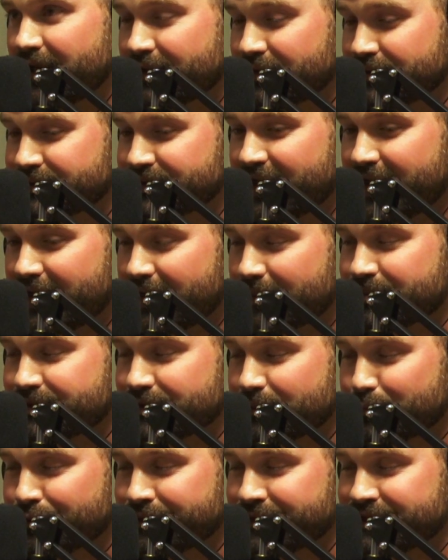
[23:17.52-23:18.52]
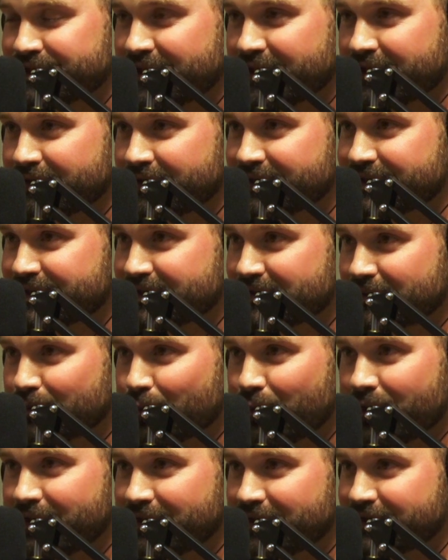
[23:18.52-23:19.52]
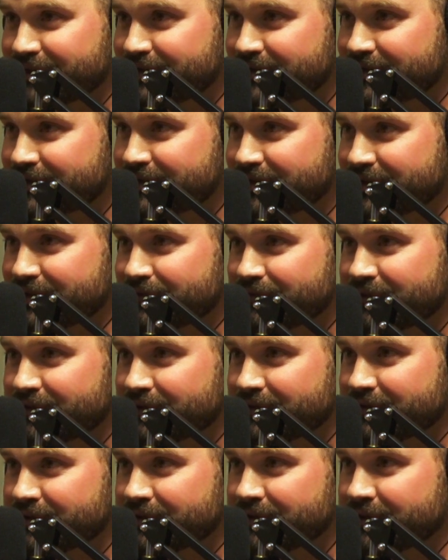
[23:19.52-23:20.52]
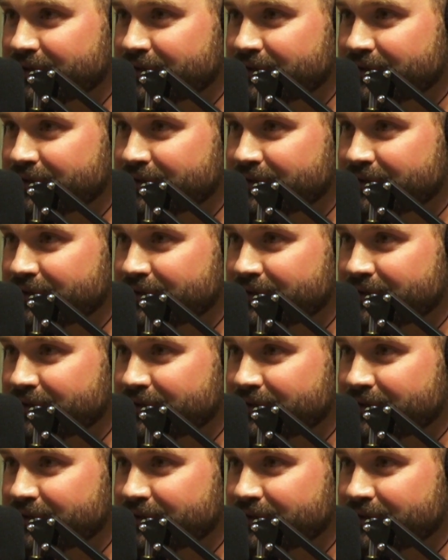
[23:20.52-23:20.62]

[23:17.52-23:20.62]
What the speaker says: Yeah, those cabs are pretty tight. That's way less than 6 feet. And